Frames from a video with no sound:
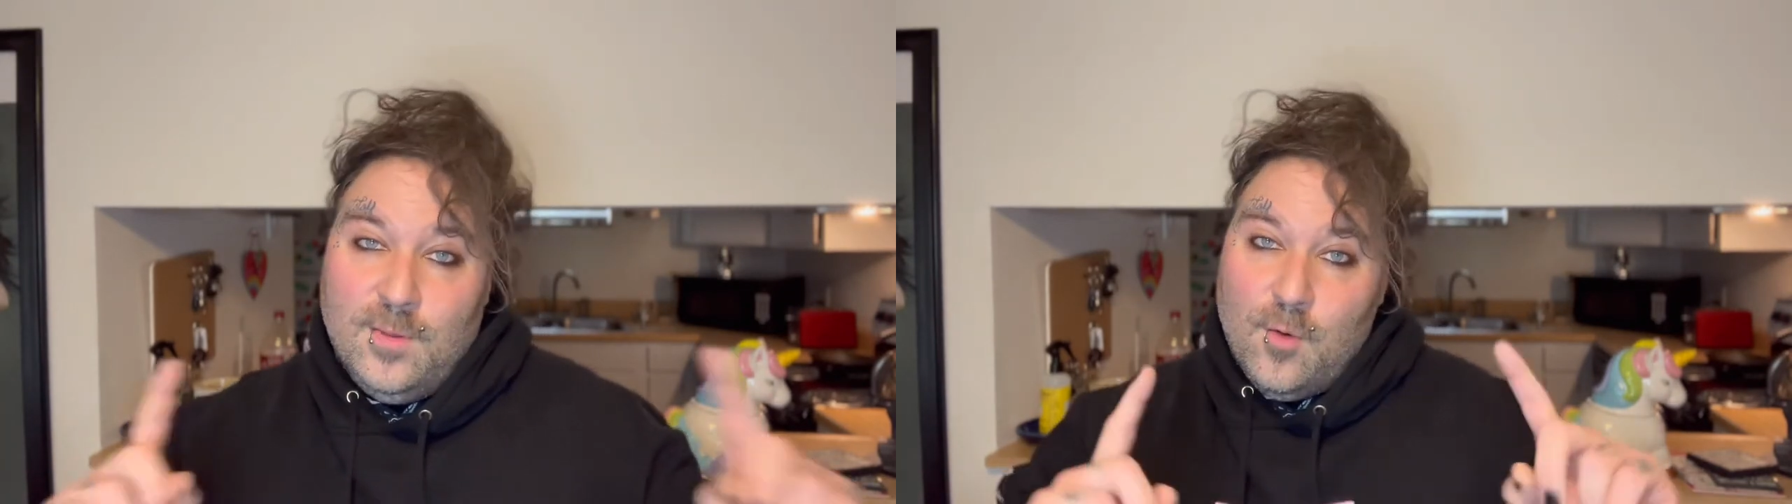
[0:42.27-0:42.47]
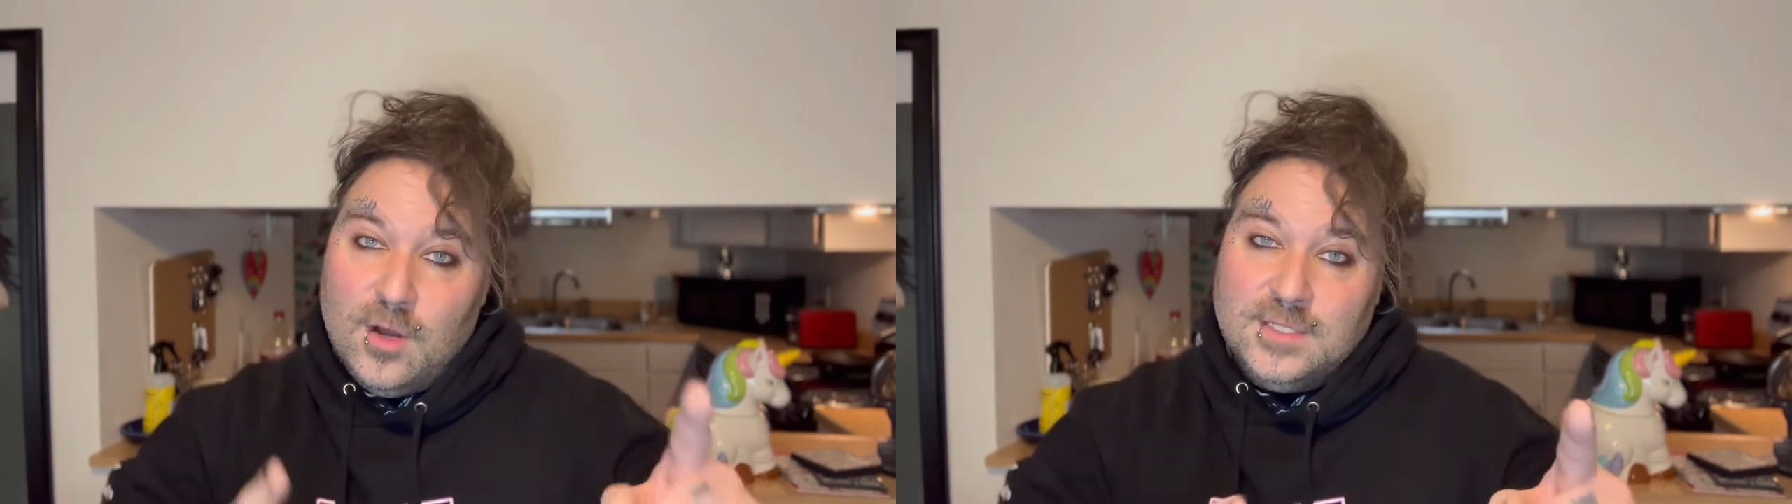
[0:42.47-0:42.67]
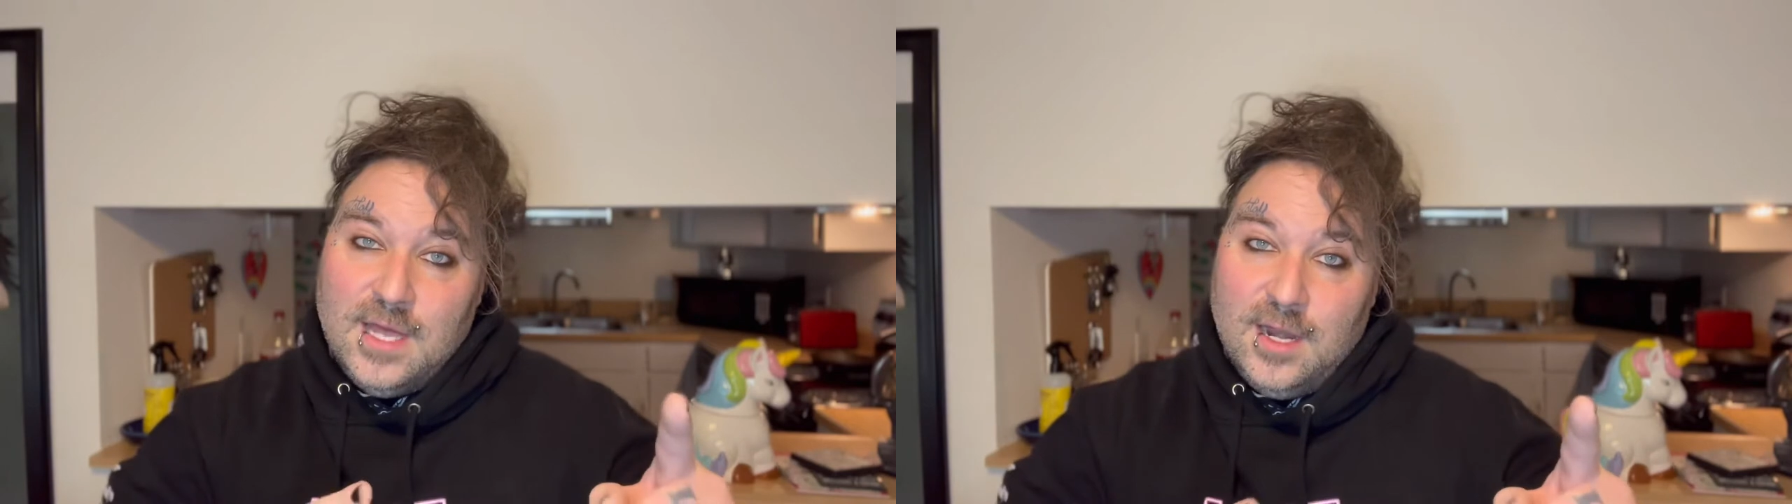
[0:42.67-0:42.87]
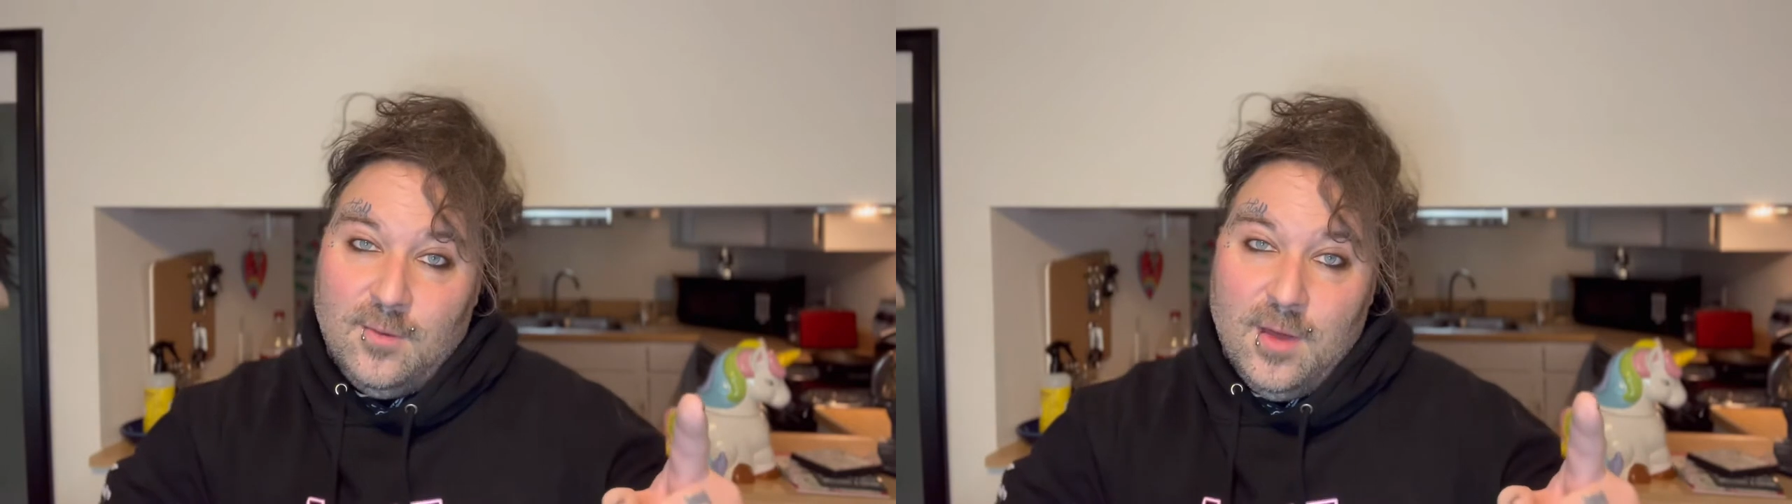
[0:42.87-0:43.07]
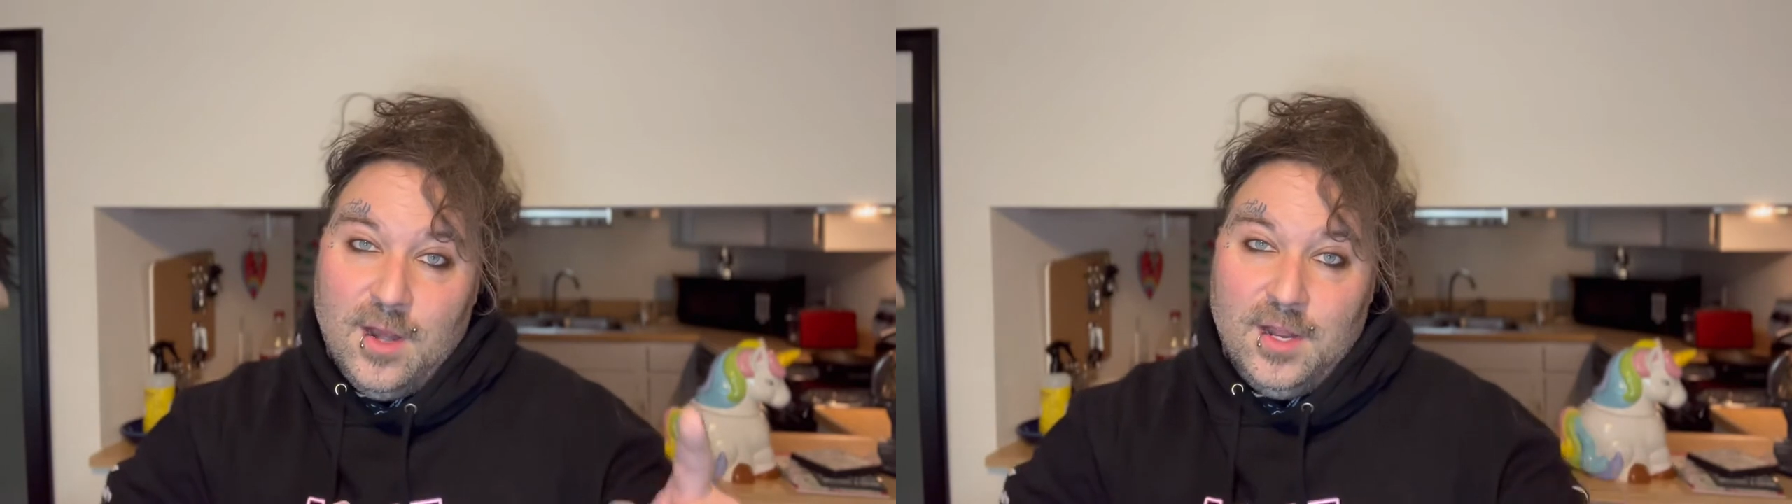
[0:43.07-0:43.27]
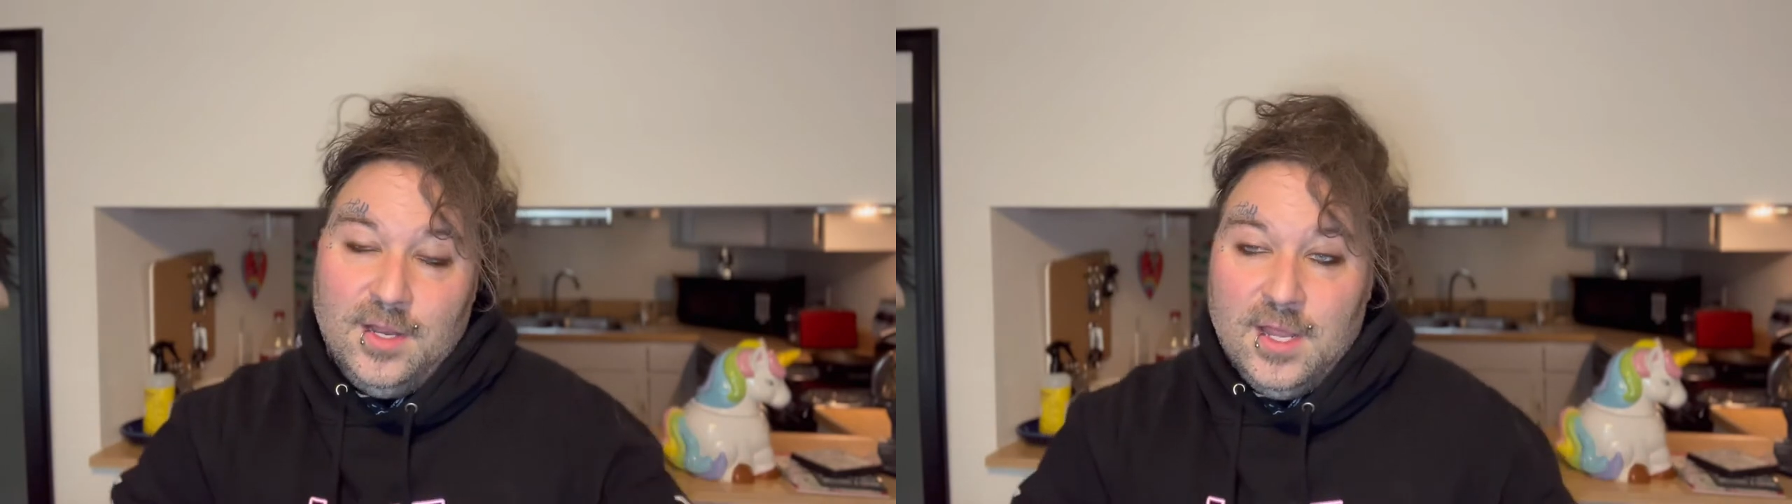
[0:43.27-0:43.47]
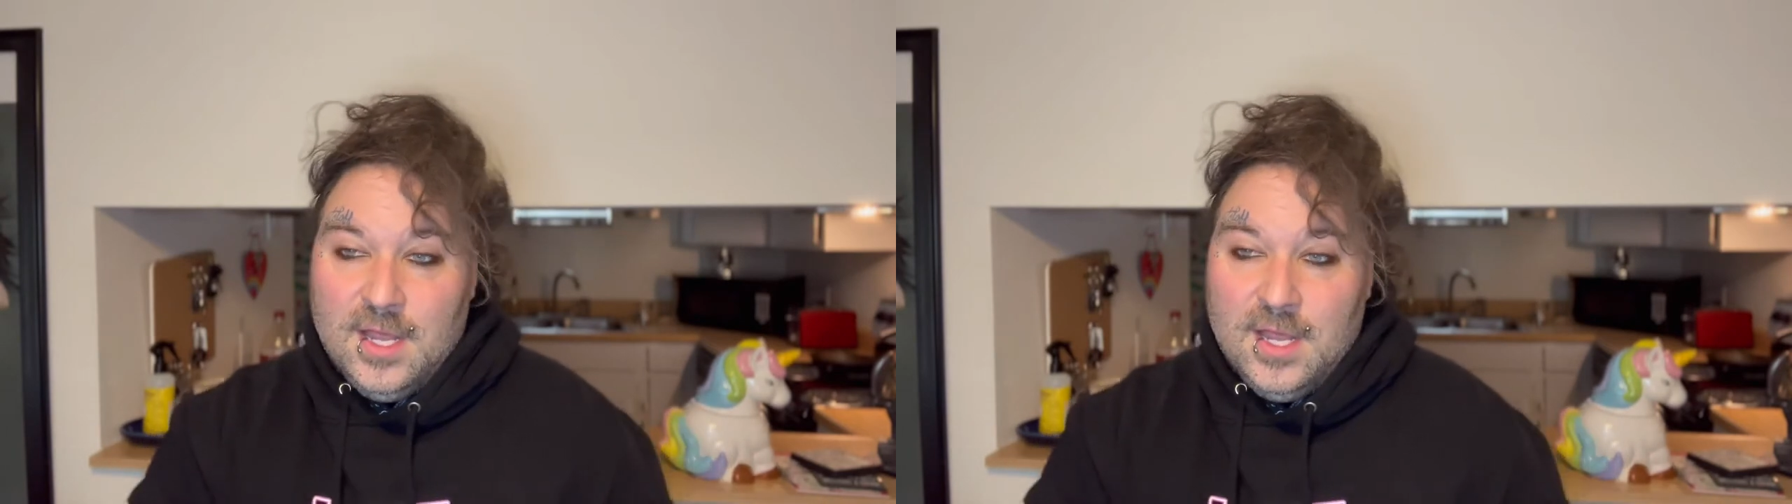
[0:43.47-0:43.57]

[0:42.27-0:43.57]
more excited about it.